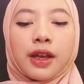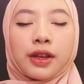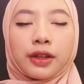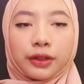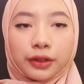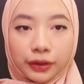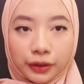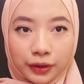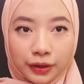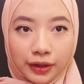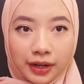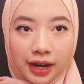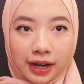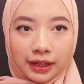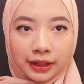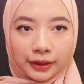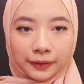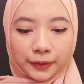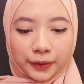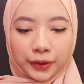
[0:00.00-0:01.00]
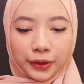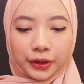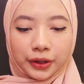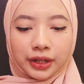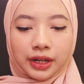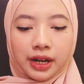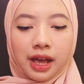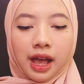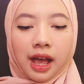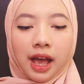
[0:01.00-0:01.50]
Sundanese
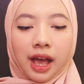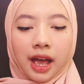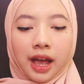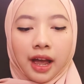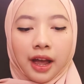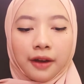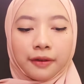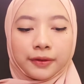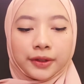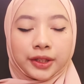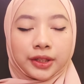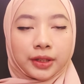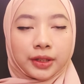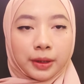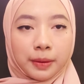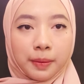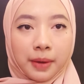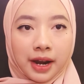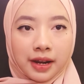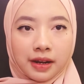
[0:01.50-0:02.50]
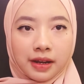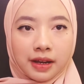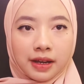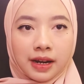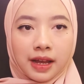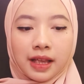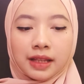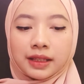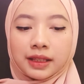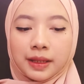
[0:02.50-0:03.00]
food have determined
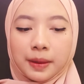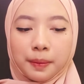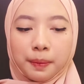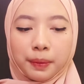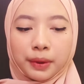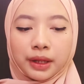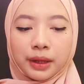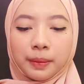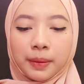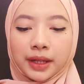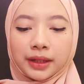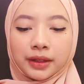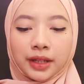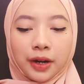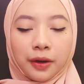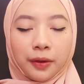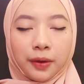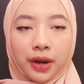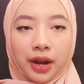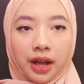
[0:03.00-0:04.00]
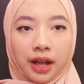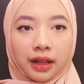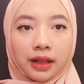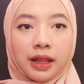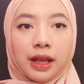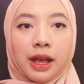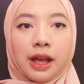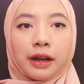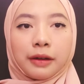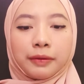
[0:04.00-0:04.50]
a simple material
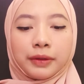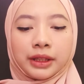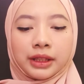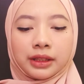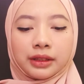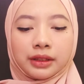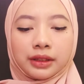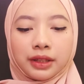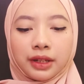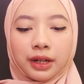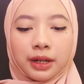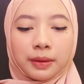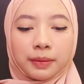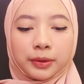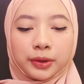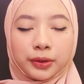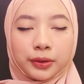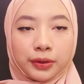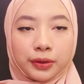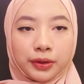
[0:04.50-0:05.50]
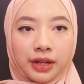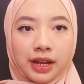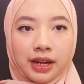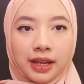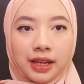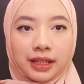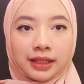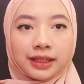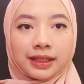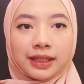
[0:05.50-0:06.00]
with the term
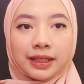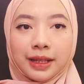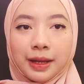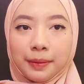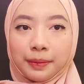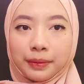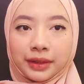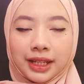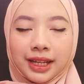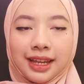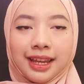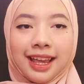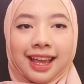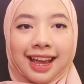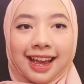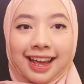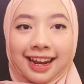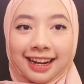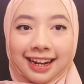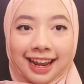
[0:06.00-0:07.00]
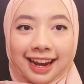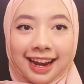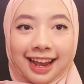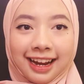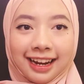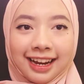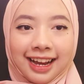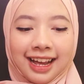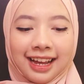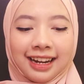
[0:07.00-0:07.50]
Sundanese, namely
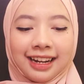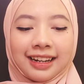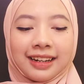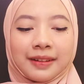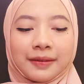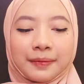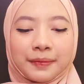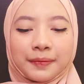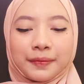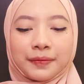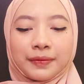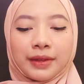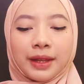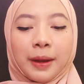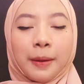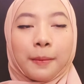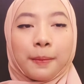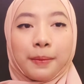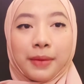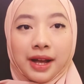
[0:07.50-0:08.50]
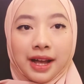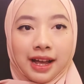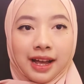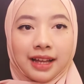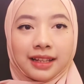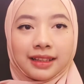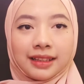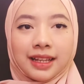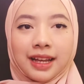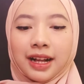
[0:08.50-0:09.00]
dadakan.
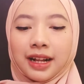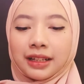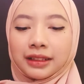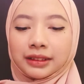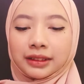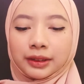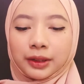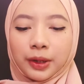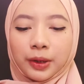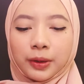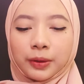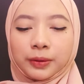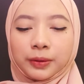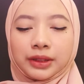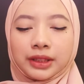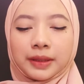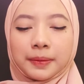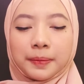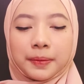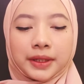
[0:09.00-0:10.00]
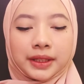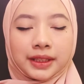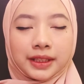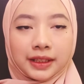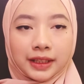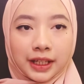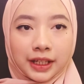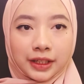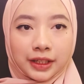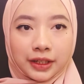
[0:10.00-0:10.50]
But although the
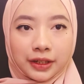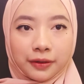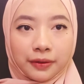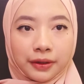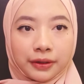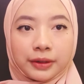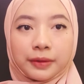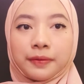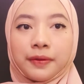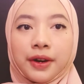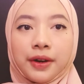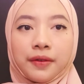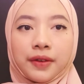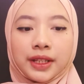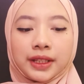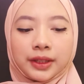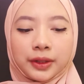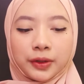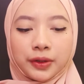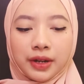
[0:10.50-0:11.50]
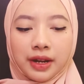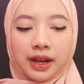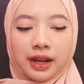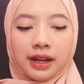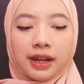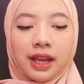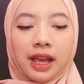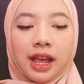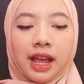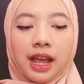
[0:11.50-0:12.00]
presentation was very Sundan,